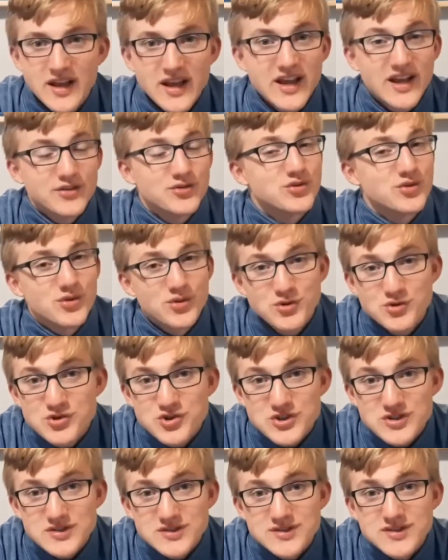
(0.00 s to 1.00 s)
and
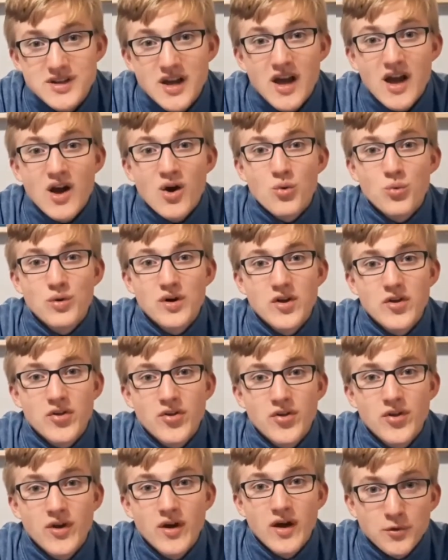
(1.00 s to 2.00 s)
solutions
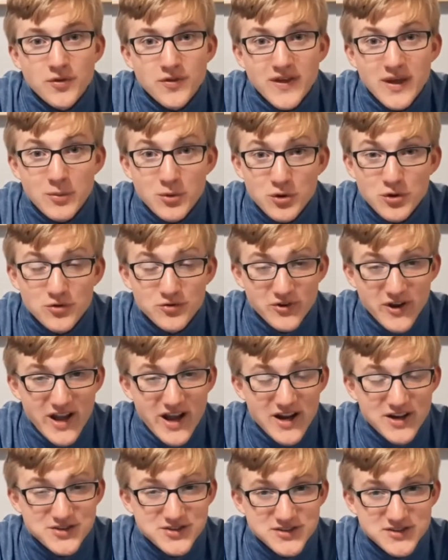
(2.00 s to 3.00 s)
with chemical
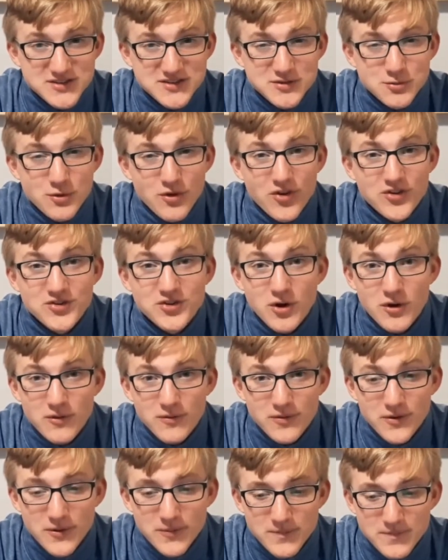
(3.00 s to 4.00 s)
reactions with
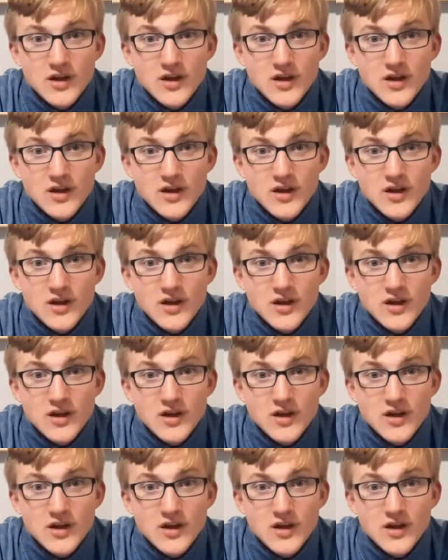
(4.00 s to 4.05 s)
sulfur.